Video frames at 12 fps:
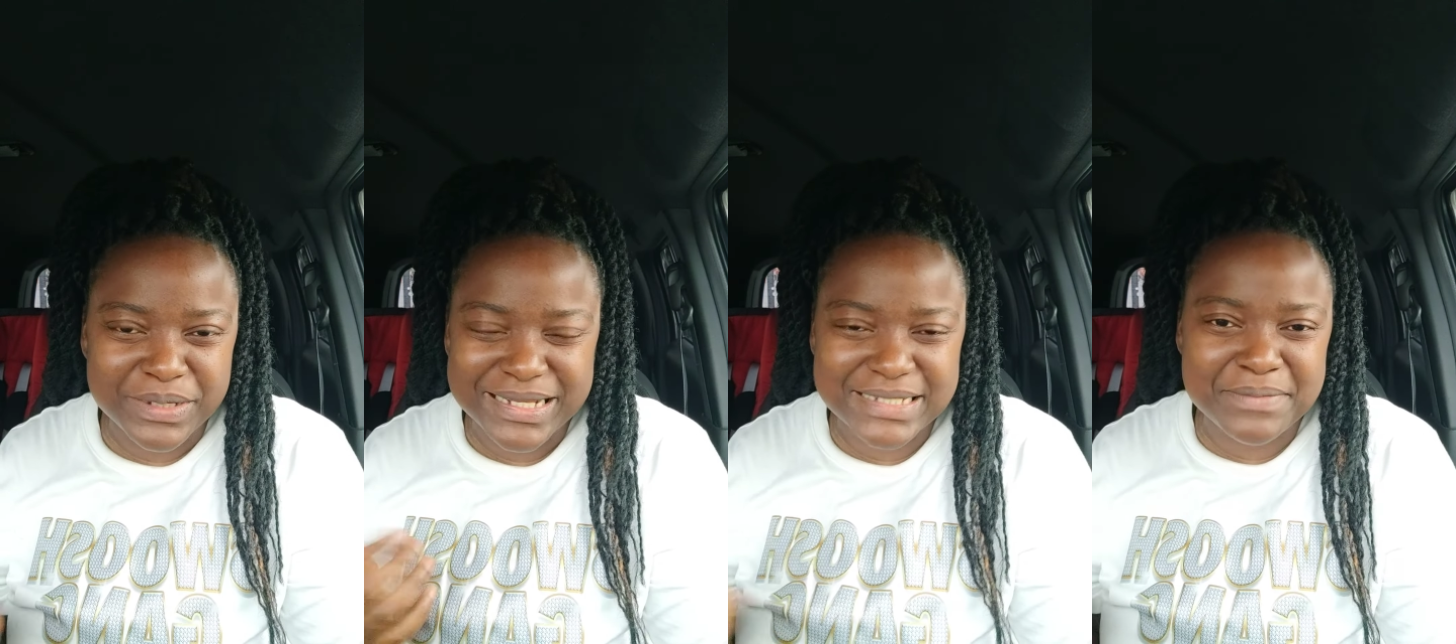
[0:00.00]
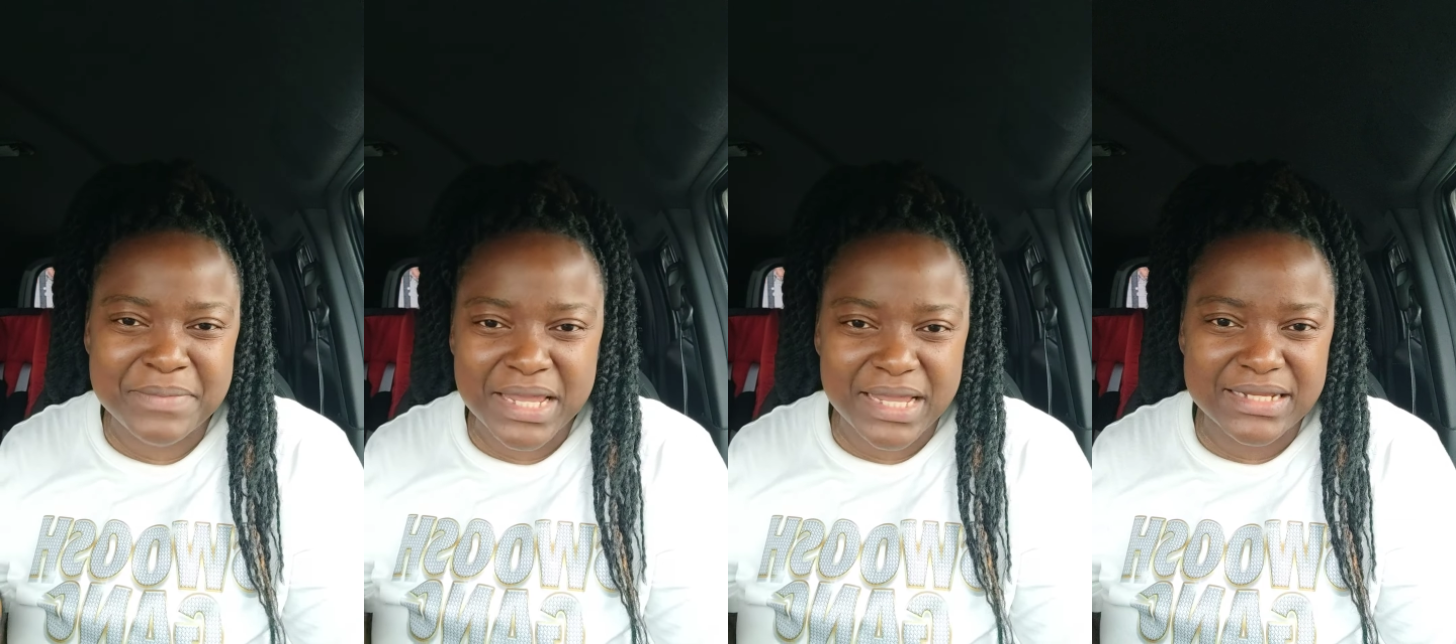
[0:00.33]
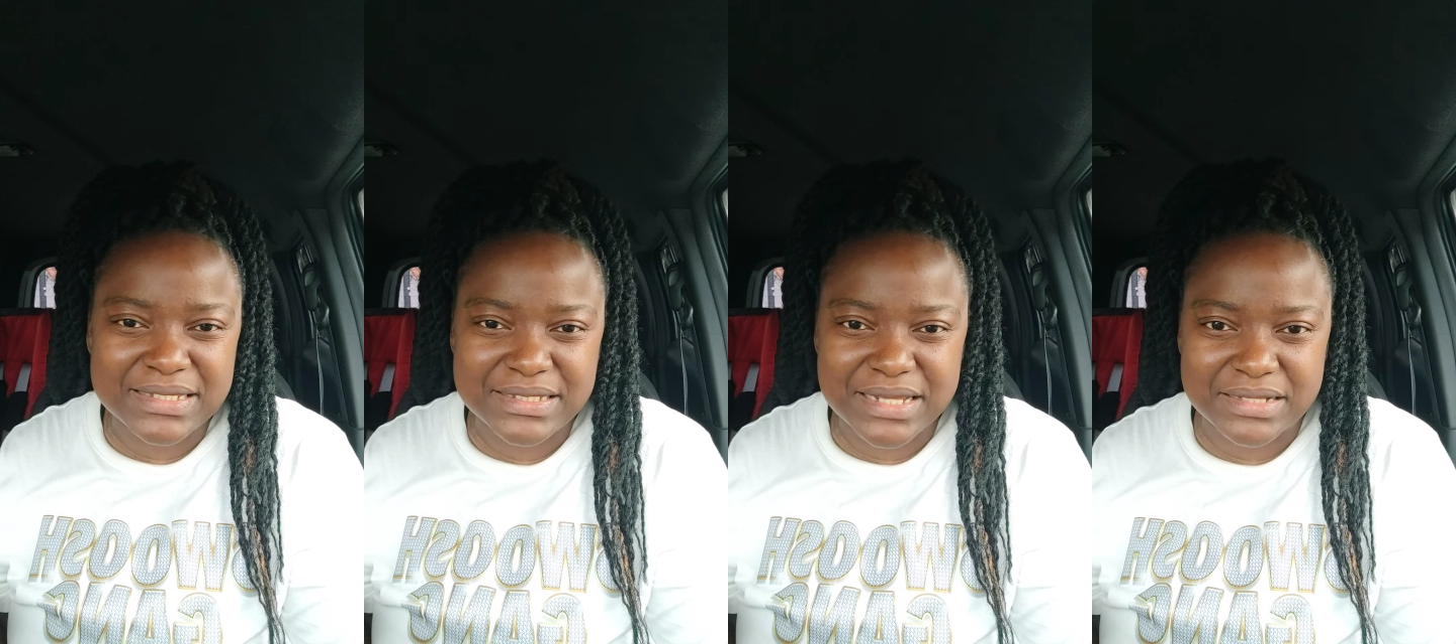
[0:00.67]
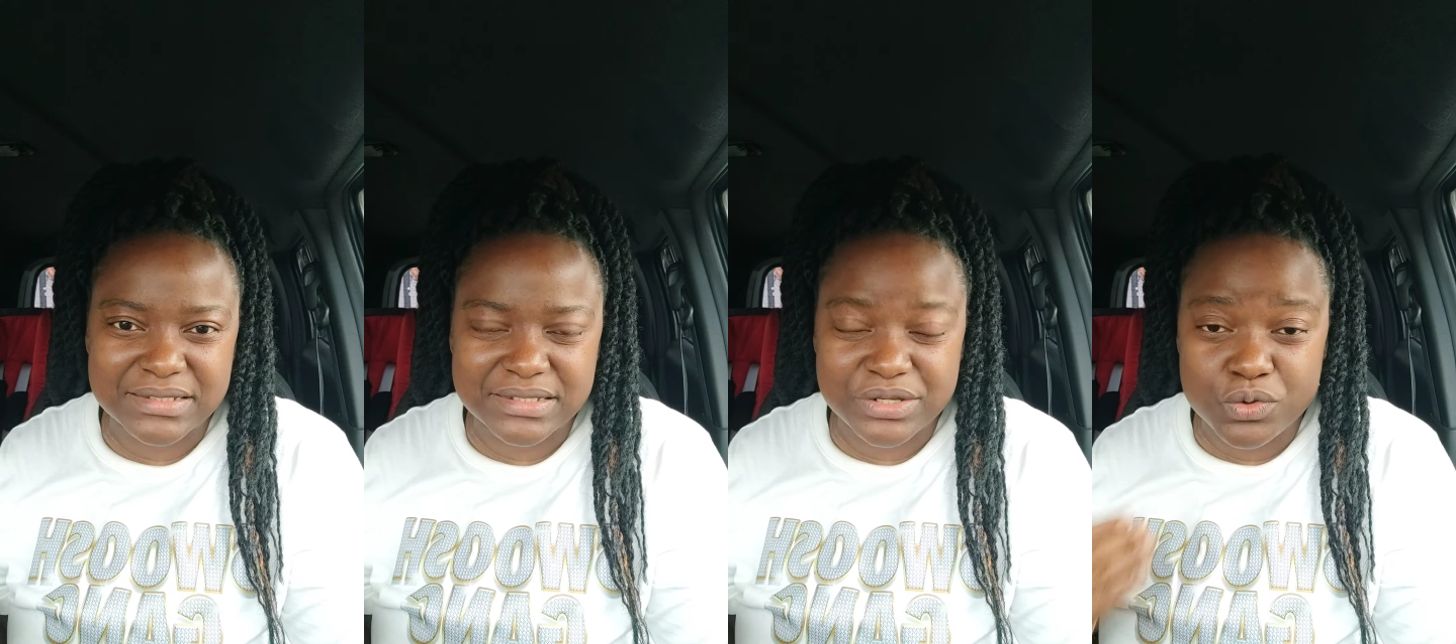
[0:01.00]
It doesn't make any
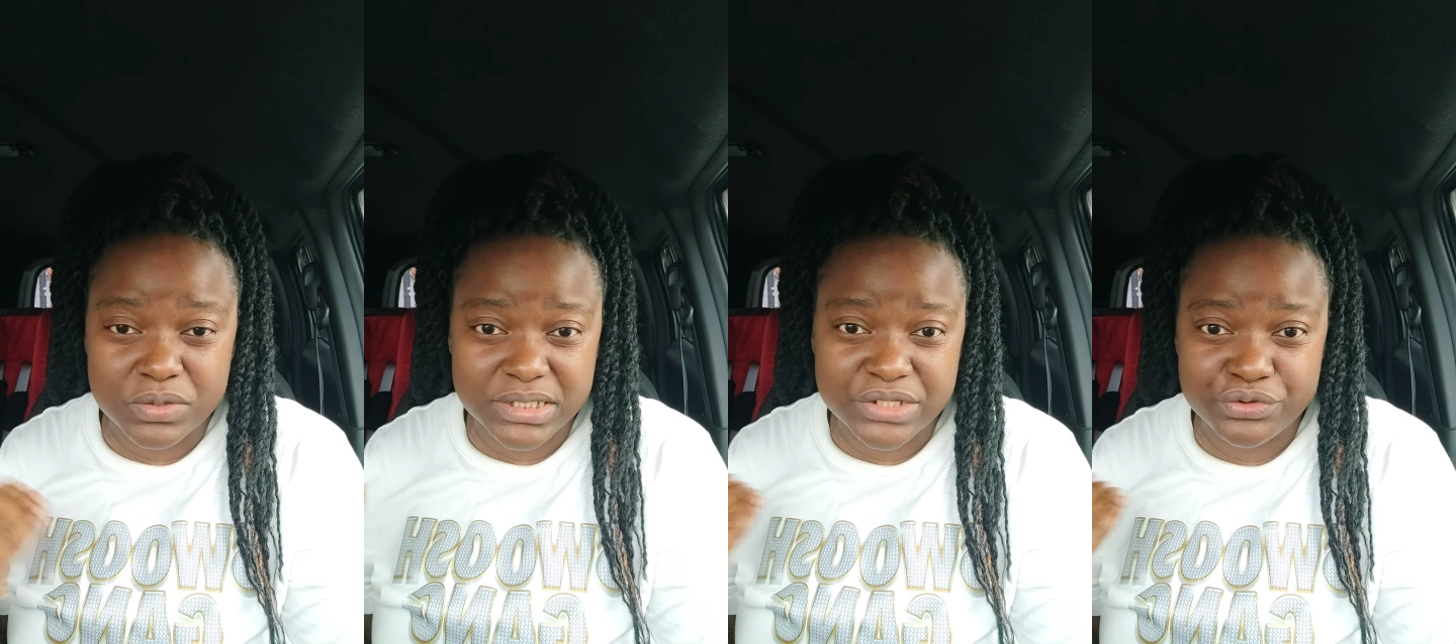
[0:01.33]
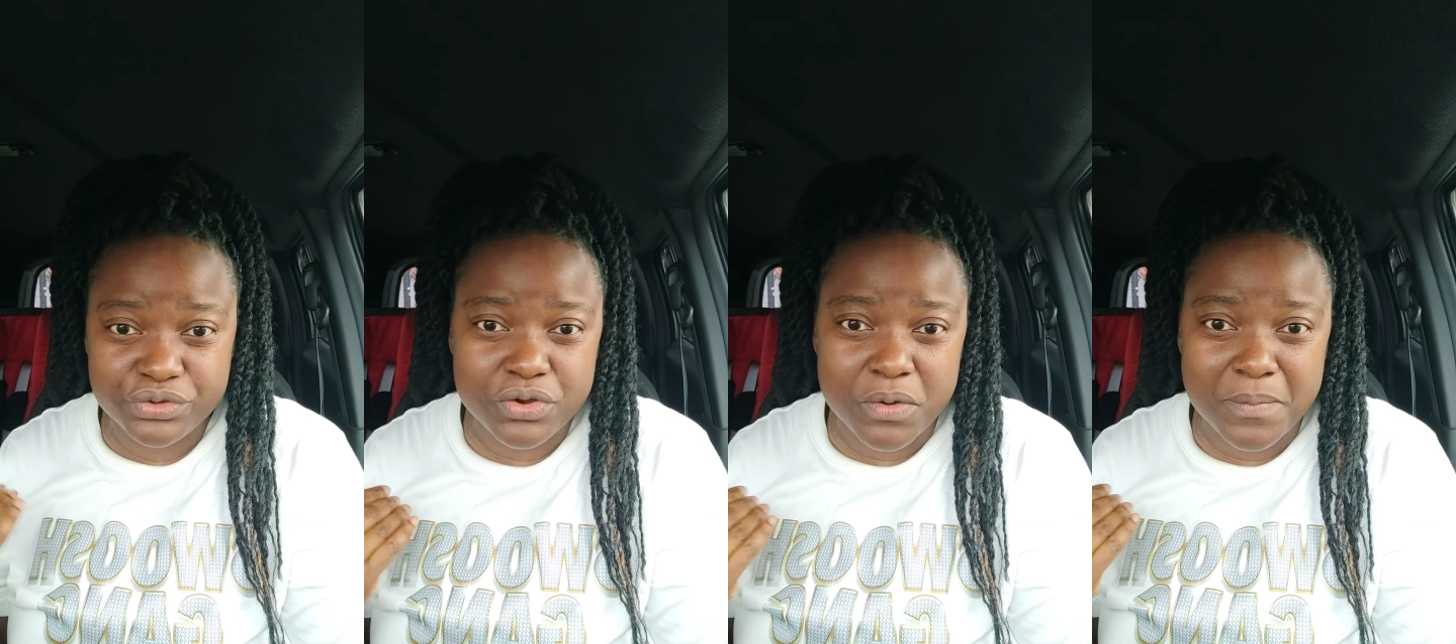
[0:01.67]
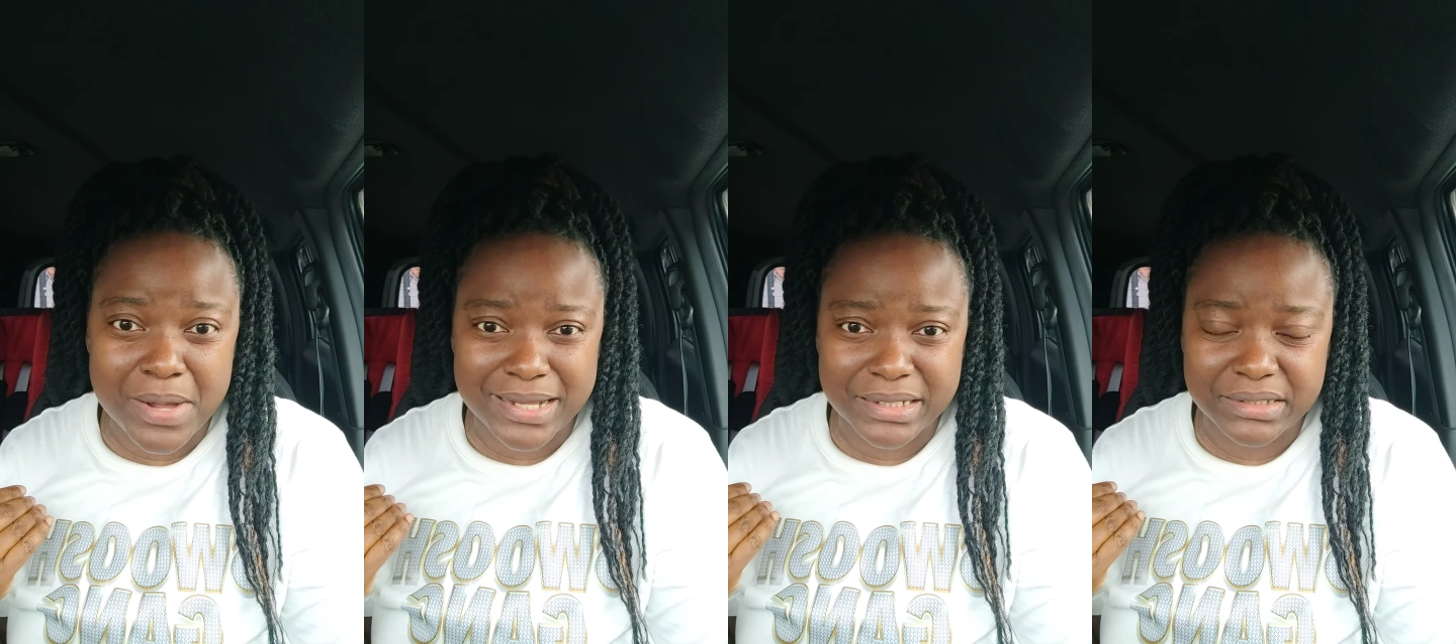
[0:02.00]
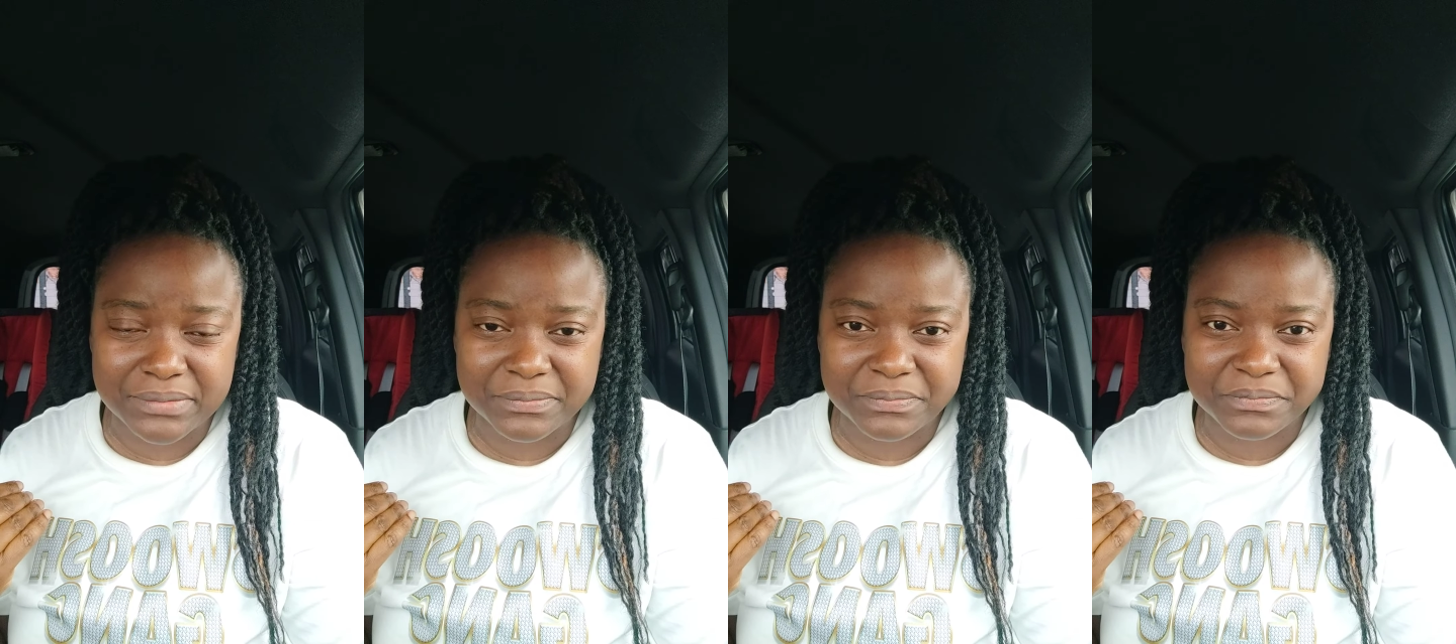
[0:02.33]
sense. It goes into your body.